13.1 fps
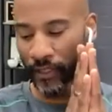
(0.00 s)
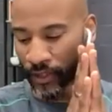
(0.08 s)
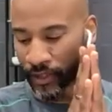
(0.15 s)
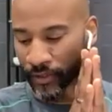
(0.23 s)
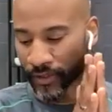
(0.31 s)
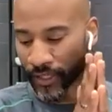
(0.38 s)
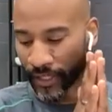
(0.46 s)

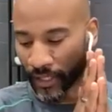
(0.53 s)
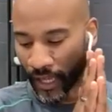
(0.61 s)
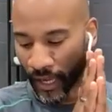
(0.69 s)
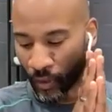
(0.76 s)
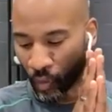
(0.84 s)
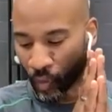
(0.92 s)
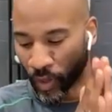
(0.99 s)
She was saying,
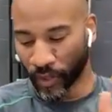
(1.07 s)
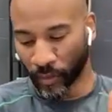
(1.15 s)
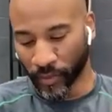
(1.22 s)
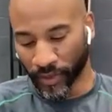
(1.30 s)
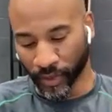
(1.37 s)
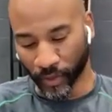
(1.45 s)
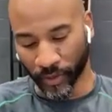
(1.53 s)
what are
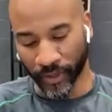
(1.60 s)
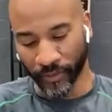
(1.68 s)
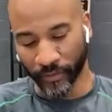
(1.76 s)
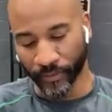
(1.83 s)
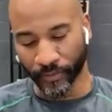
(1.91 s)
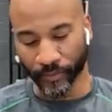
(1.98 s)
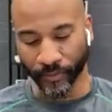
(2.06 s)
we doing